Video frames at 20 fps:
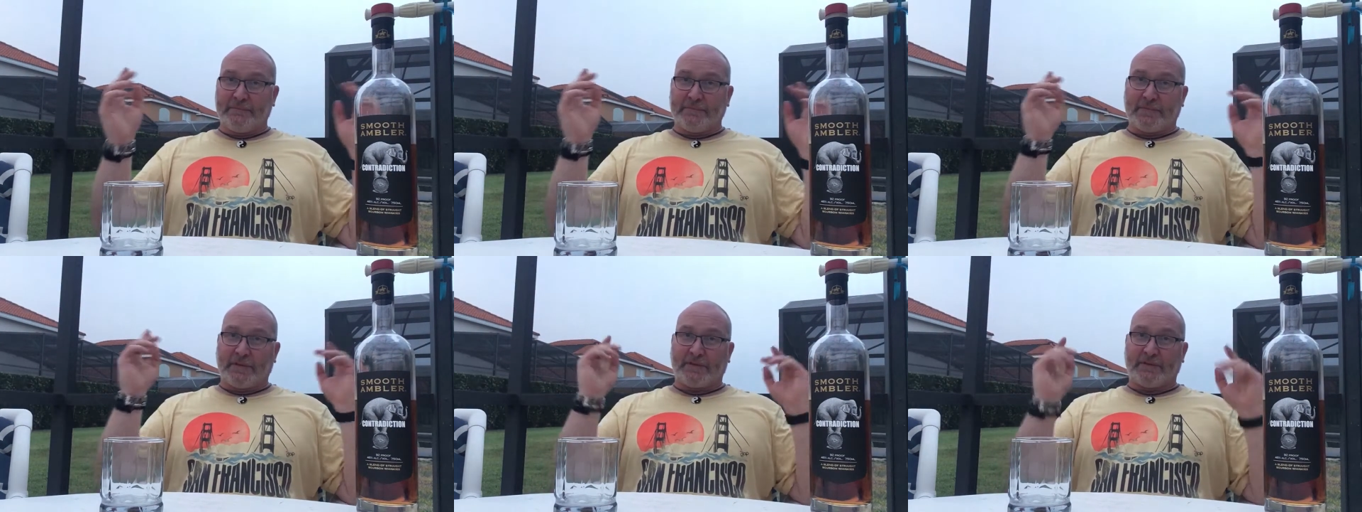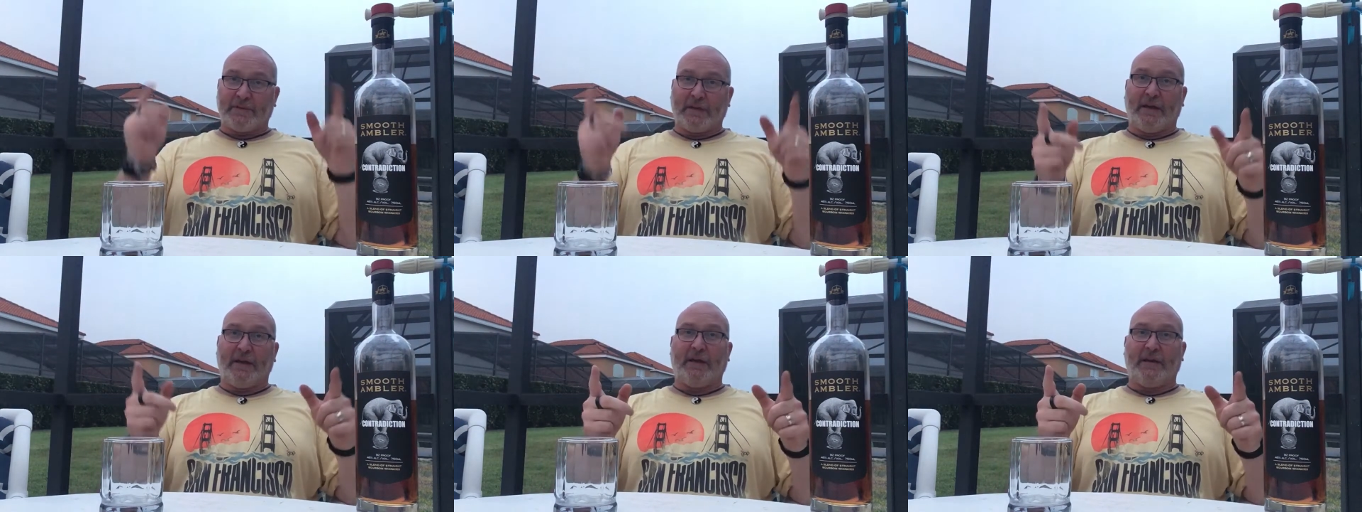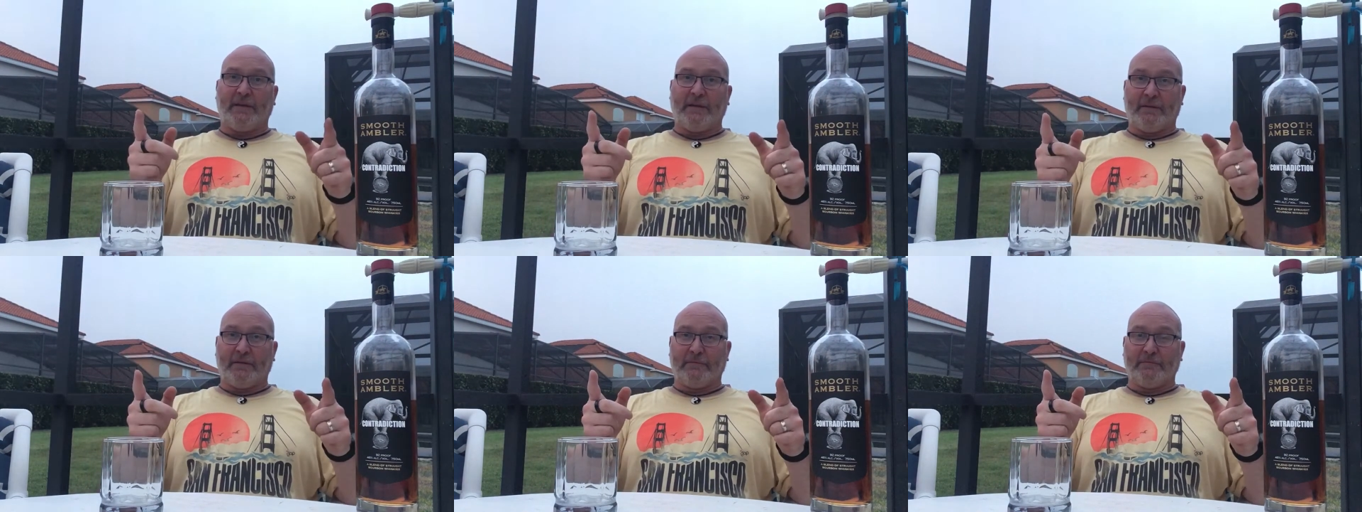to
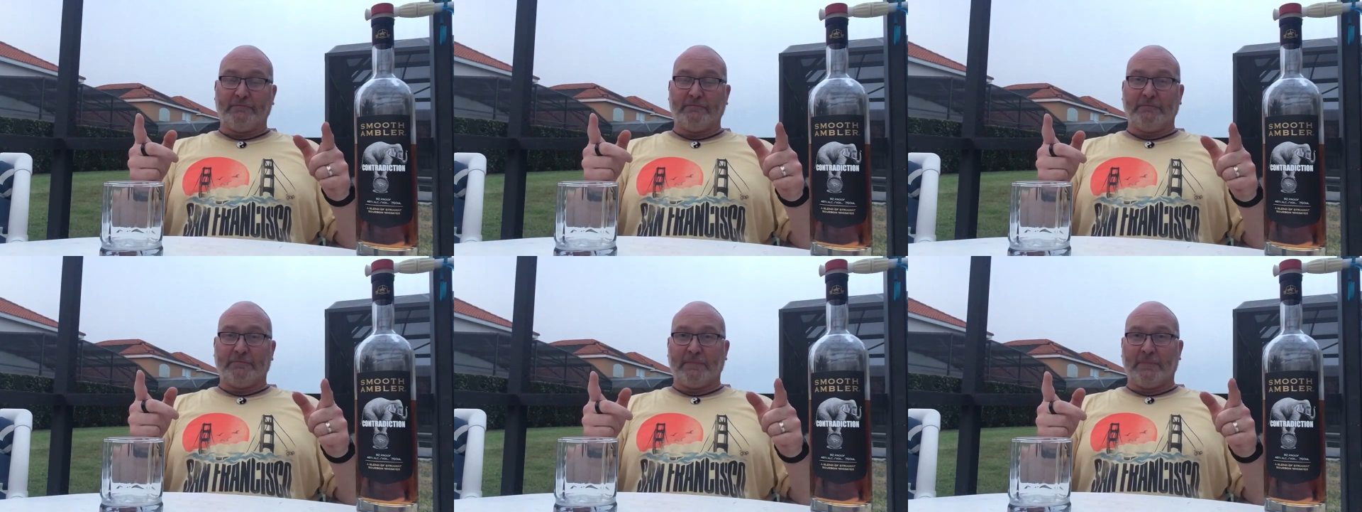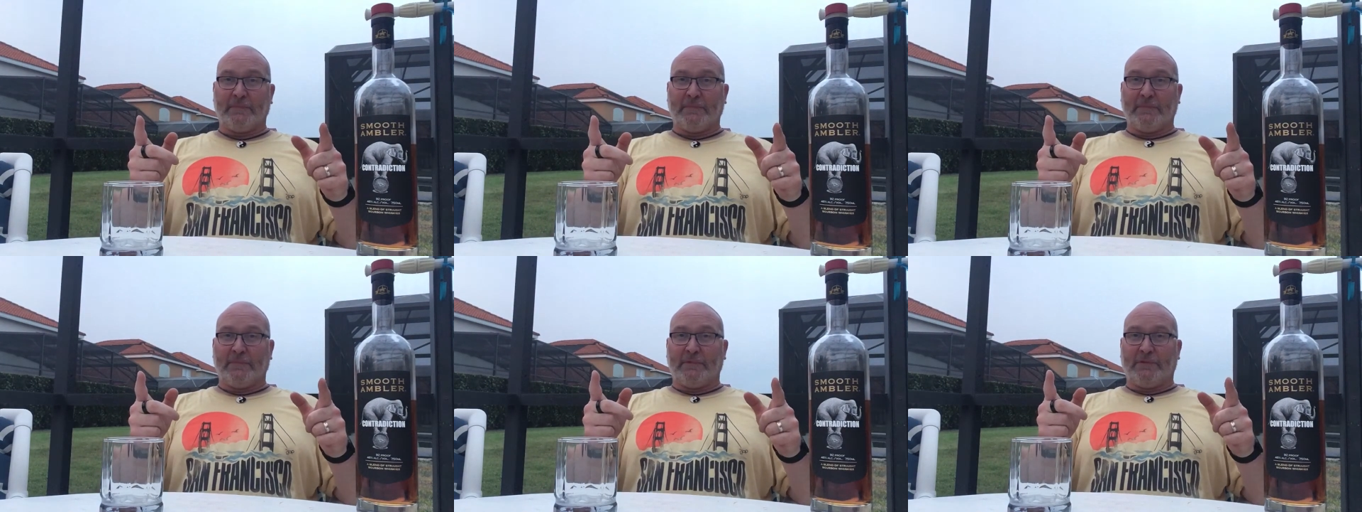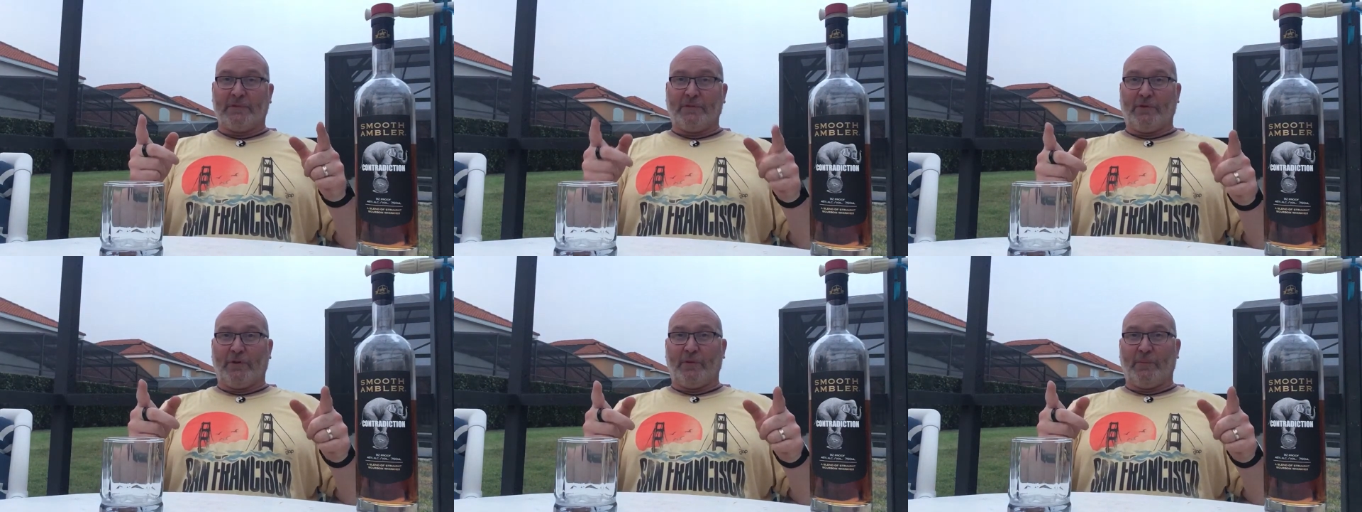say
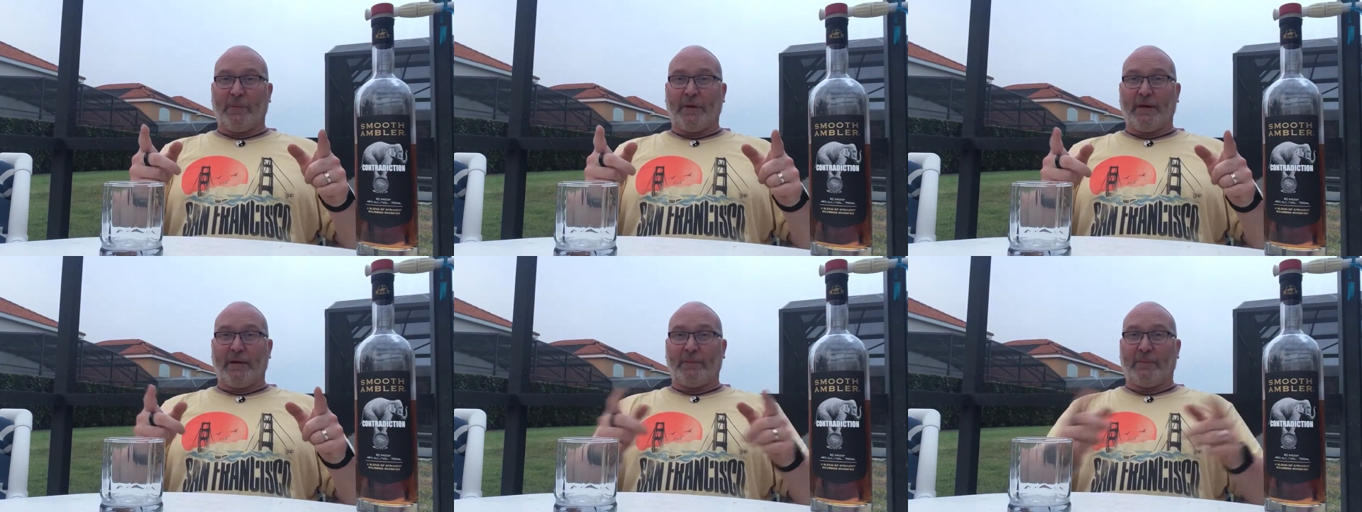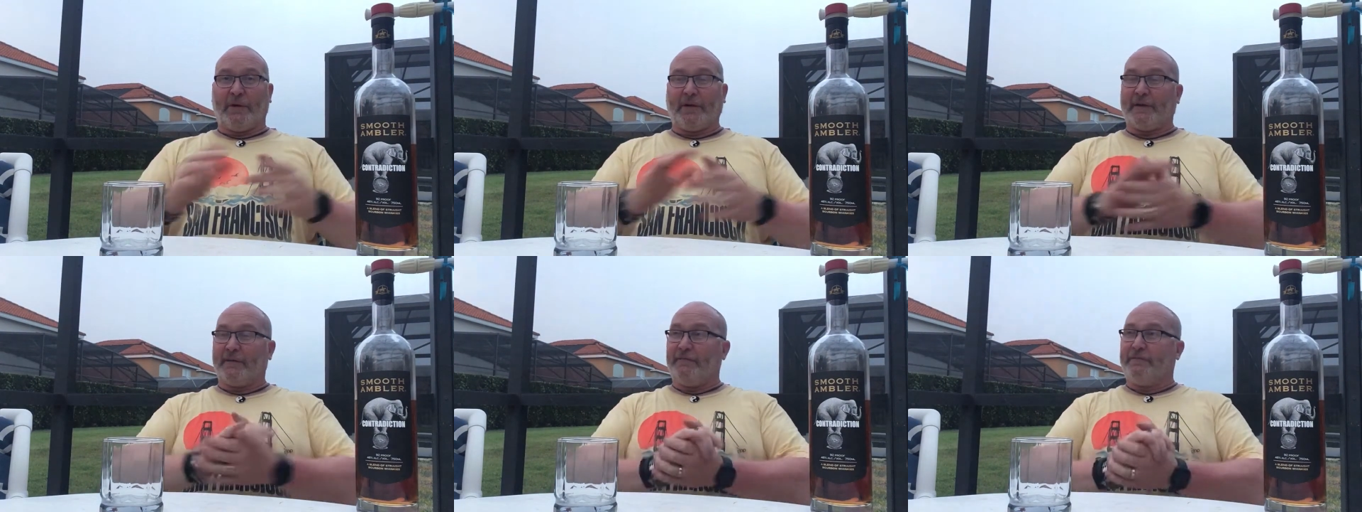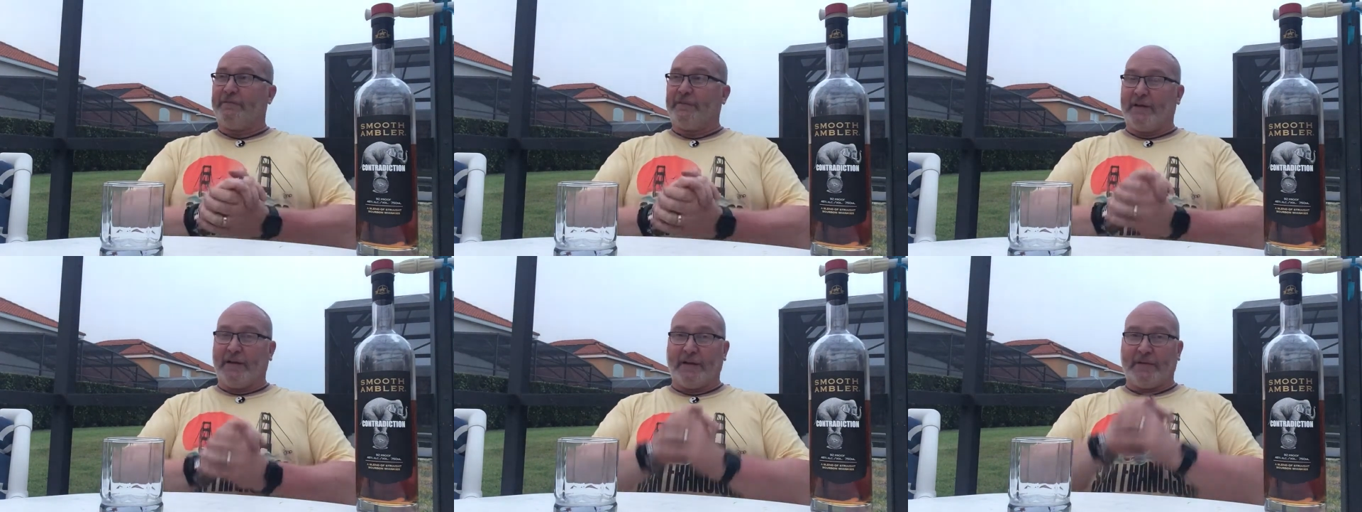to all my American
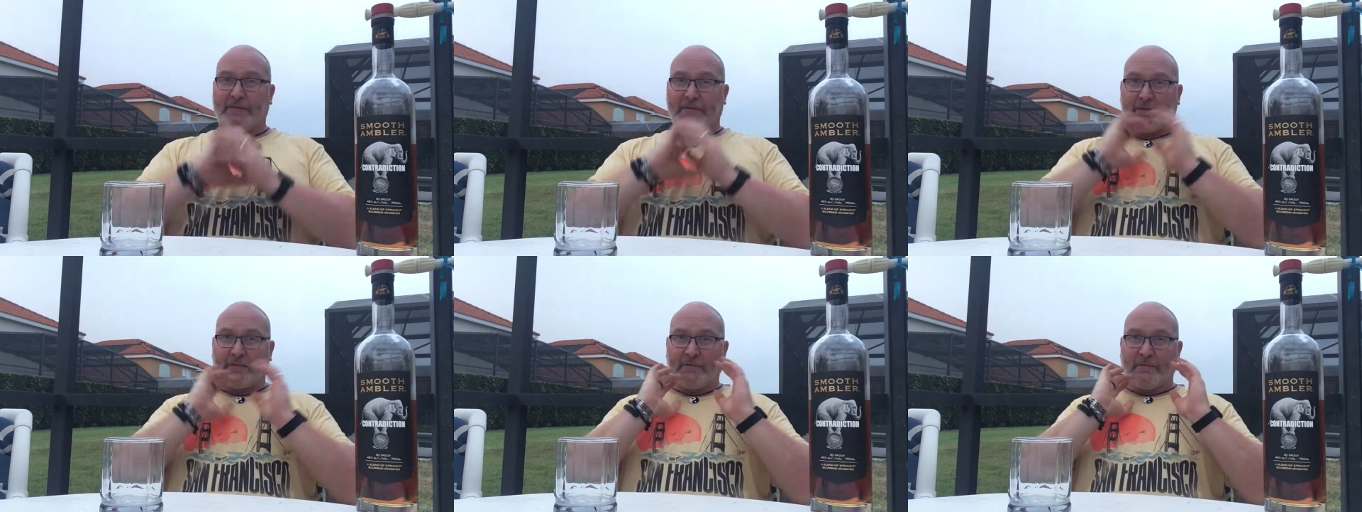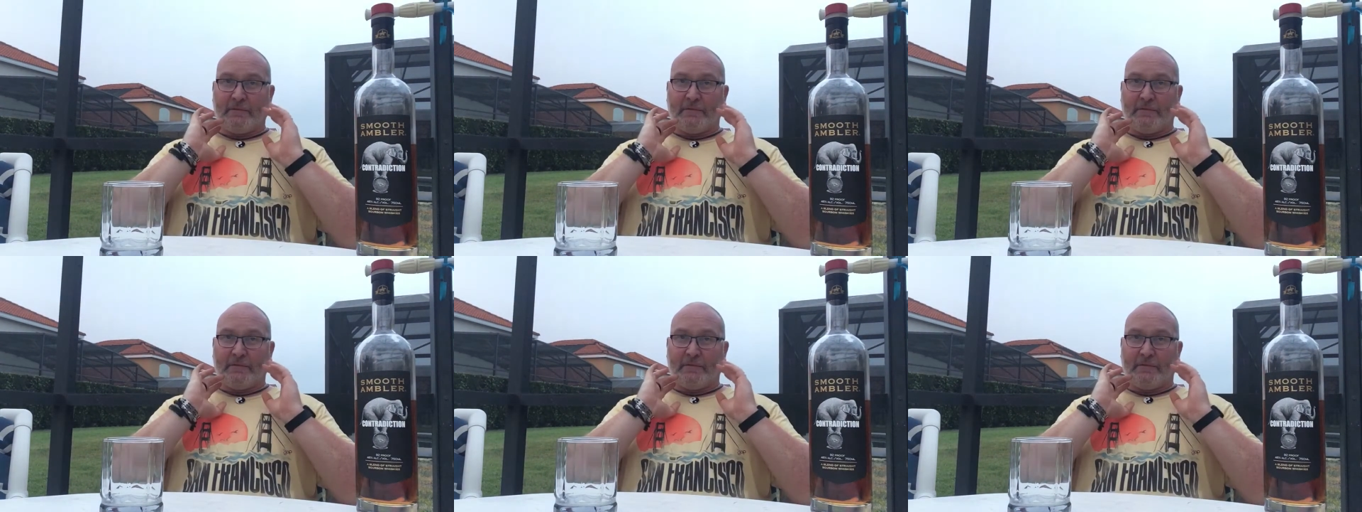friends,